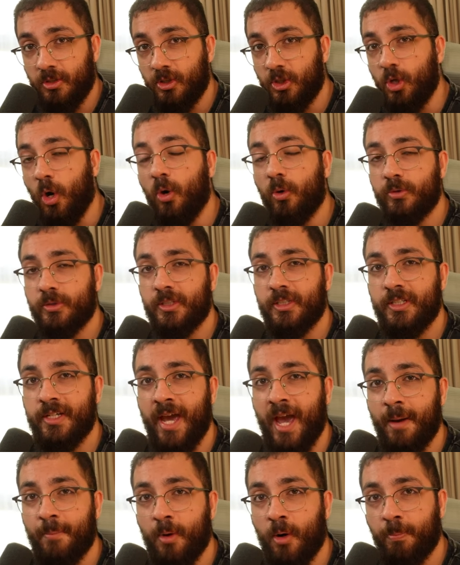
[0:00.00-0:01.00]
gold
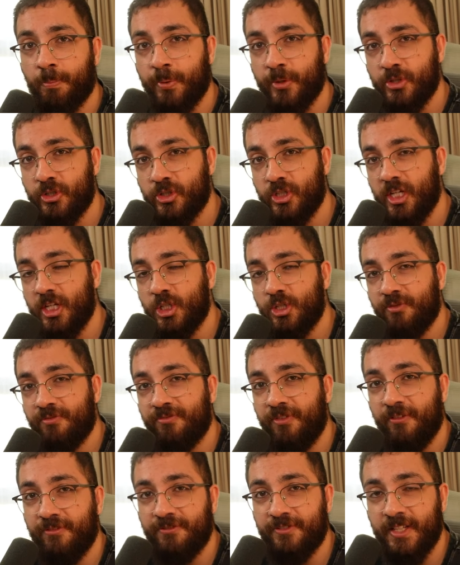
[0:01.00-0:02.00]
camo prestige
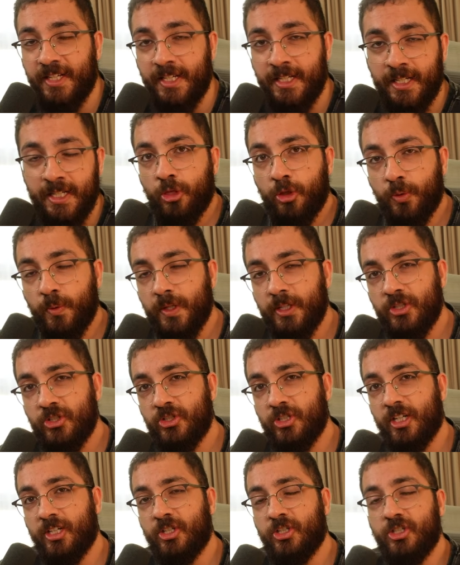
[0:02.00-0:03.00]
fifteen, three
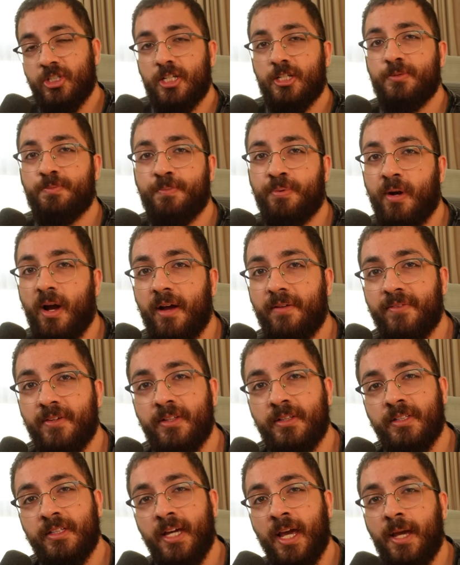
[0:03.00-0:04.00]
sixties,
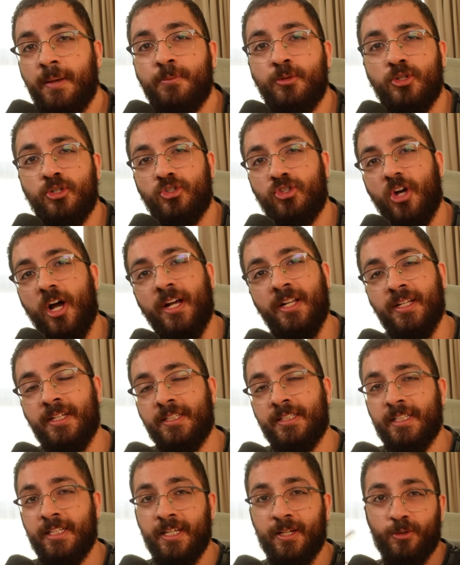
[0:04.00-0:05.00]
private games,
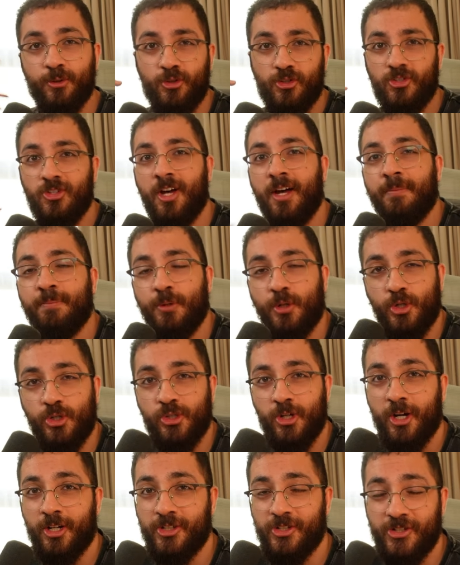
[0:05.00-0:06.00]
silent kill, sniper
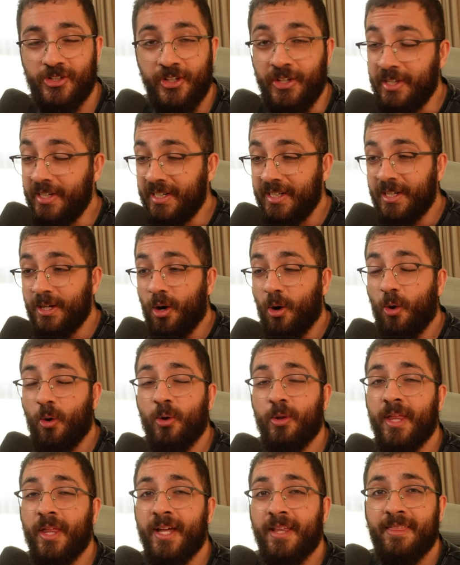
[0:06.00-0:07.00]
shots,
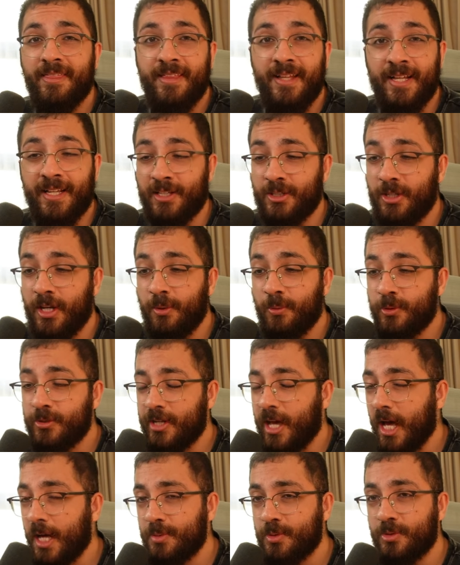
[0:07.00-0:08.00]
all that things. It was
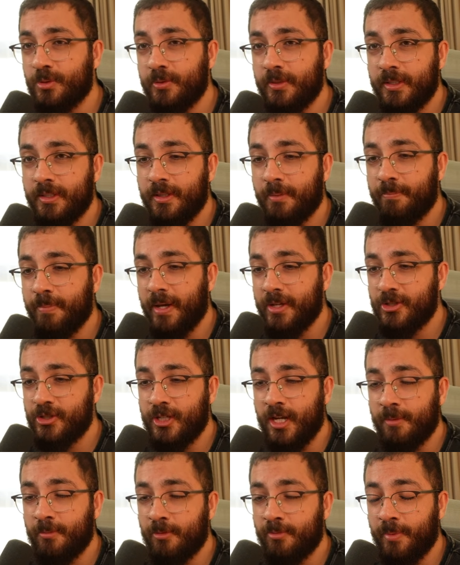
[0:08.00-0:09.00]
absolutely the best
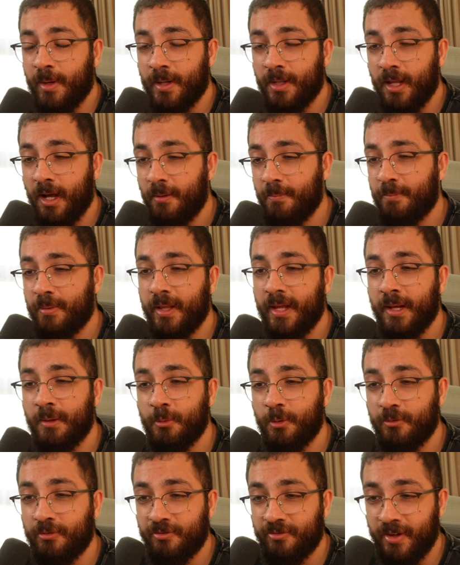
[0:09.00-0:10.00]
time of my life, playing
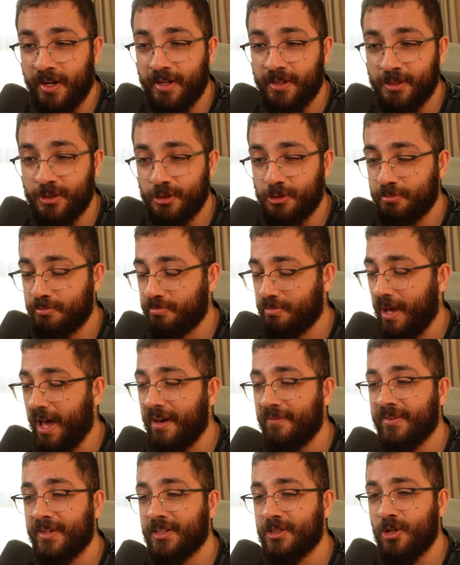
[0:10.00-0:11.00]
with friends,
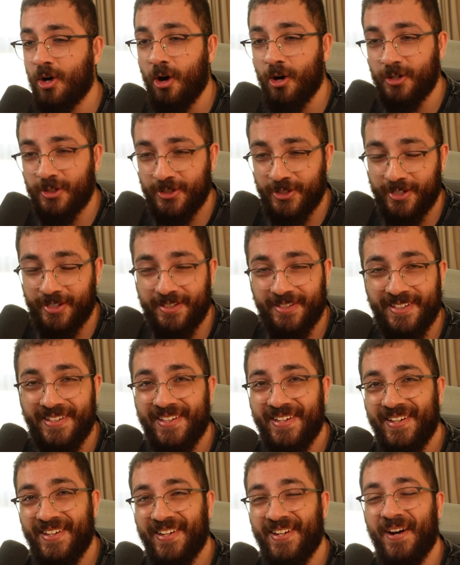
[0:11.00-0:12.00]
having toxic
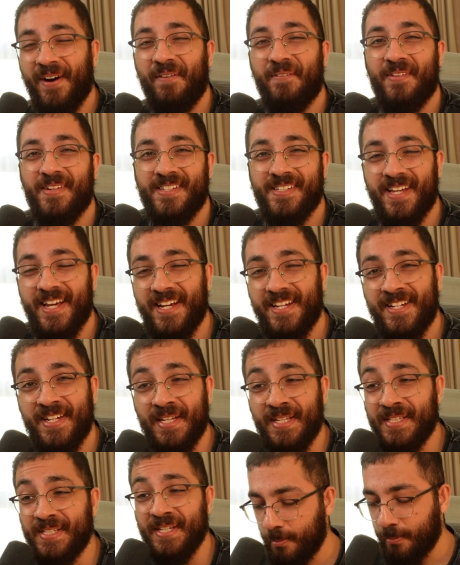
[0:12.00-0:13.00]

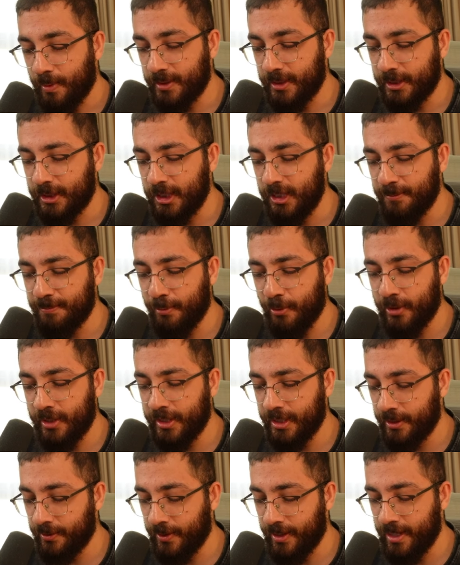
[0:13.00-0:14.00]
conversations. But the key point
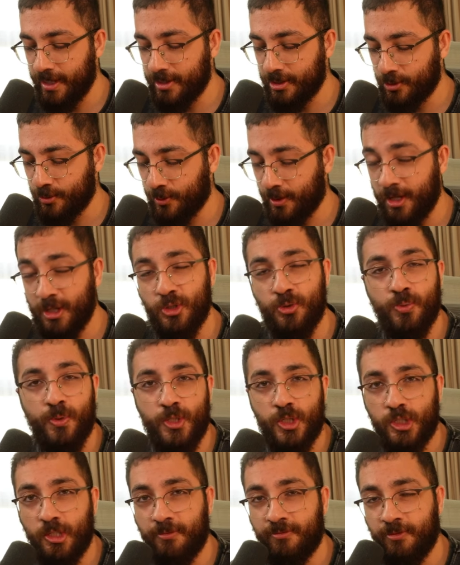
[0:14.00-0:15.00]
here is when I
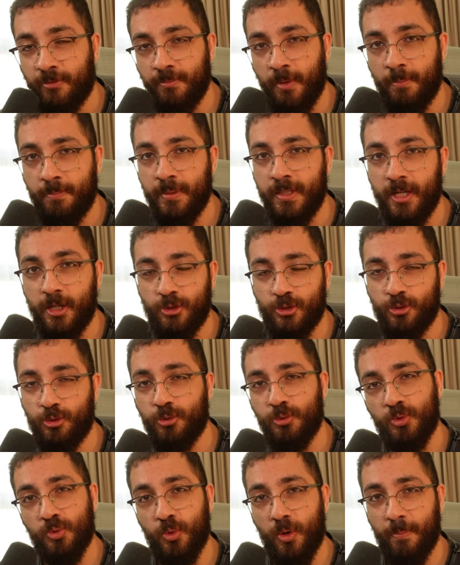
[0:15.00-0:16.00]
switched up from a P S
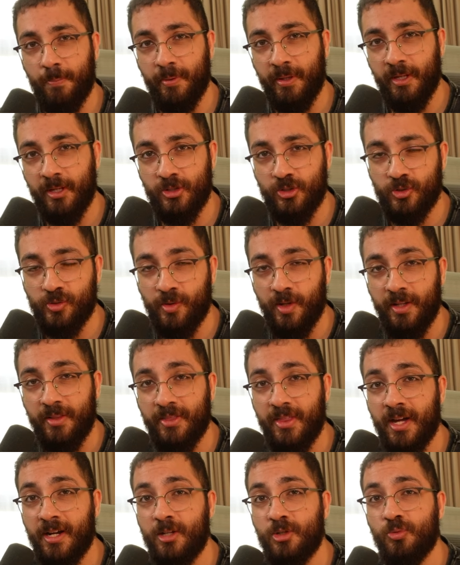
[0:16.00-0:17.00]
two to a P S three,
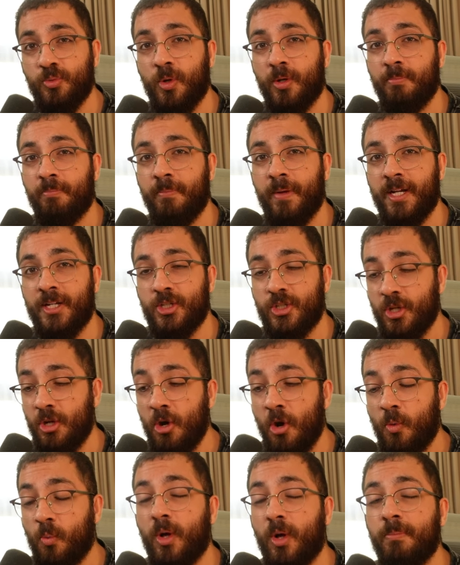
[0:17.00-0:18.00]
that is what makes
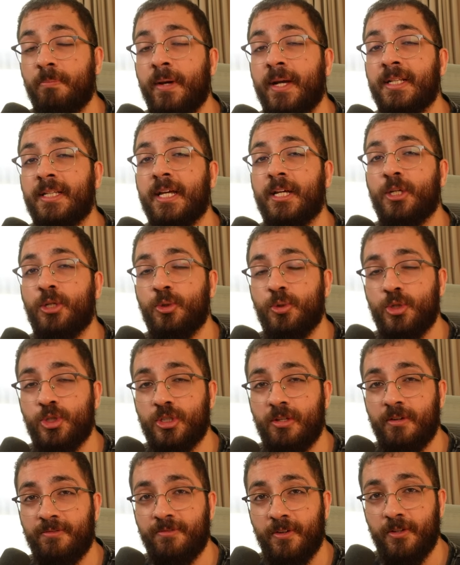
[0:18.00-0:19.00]
what made a huge
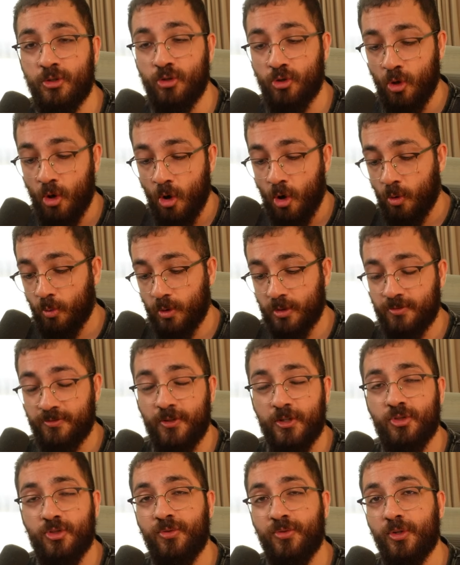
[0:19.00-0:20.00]
difference was,
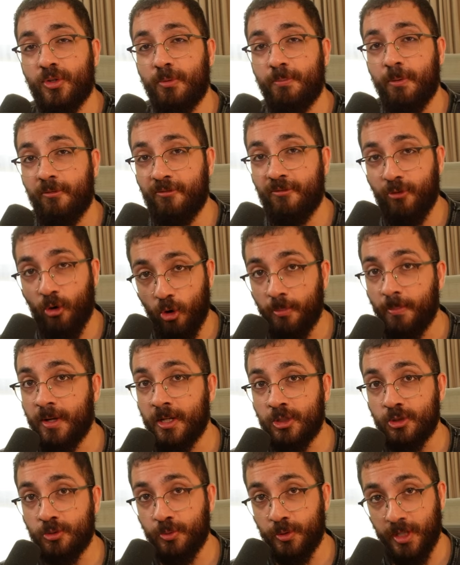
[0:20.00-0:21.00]
first of all, the
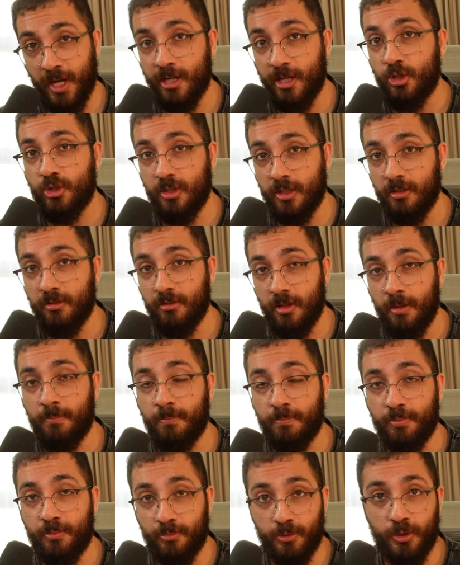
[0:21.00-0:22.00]
performance would actually
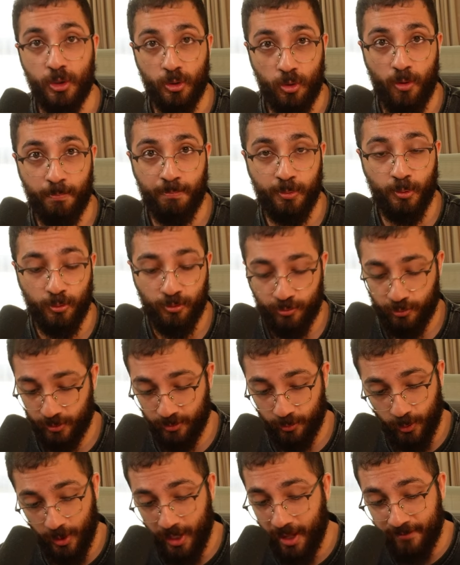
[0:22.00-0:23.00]
you know improve with
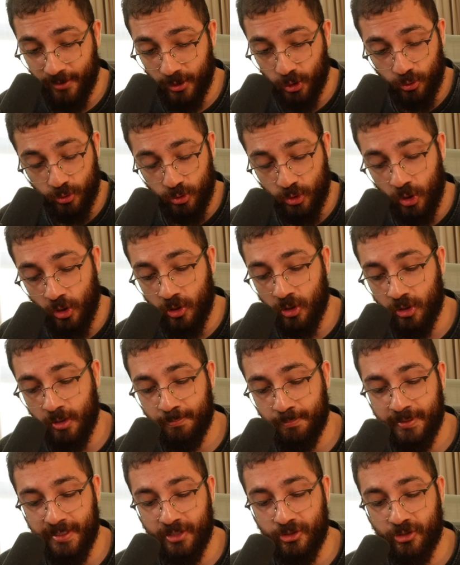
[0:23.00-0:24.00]
whatever you turn on the
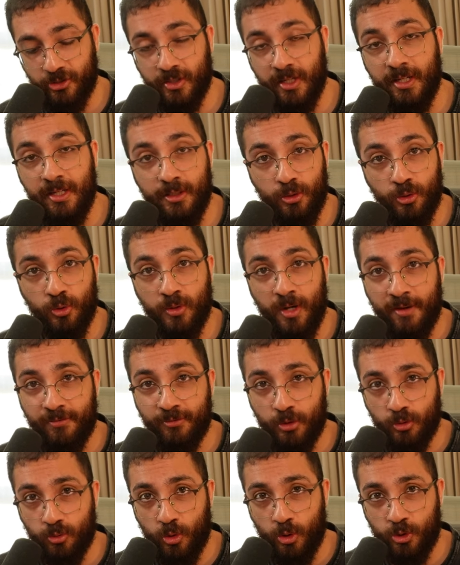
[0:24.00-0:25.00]
P S three. You don't have
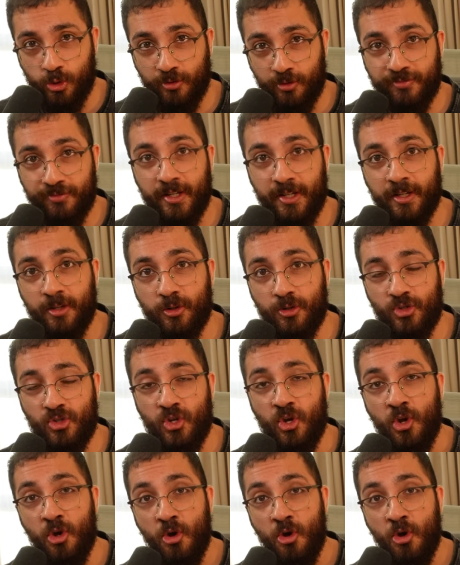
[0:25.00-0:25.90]
to cross your fingers